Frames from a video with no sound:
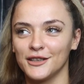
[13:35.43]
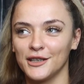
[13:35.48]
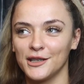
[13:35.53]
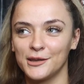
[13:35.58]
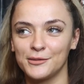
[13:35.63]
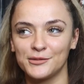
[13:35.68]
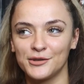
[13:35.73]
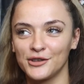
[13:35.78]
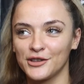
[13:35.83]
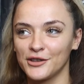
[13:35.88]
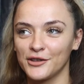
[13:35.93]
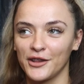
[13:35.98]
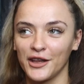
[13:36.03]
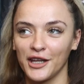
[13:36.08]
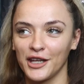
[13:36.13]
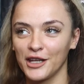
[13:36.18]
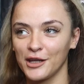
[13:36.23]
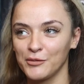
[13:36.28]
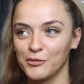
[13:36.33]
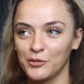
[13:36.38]
I'm just
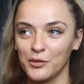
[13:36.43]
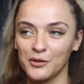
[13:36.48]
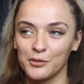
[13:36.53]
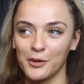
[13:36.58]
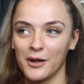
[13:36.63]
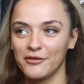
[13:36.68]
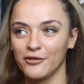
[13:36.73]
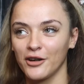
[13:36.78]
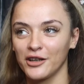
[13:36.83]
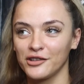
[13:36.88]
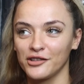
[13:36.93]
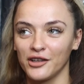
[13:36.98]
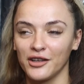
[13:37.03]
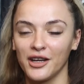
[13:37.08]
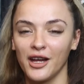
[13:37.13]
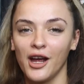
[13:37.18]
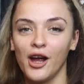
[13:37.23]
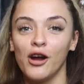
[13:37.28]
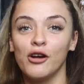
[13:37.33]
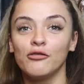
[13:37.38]
thinking whether I should.
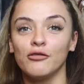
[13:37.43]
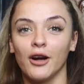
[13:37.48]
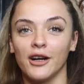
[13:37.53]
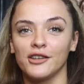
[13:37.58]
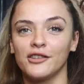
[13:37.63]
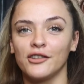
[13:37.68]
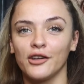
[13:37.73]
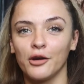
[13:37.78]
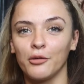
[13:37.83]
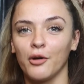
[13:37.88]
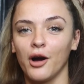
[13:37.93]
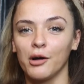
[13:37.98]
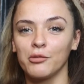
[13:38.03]
Right, do you know what?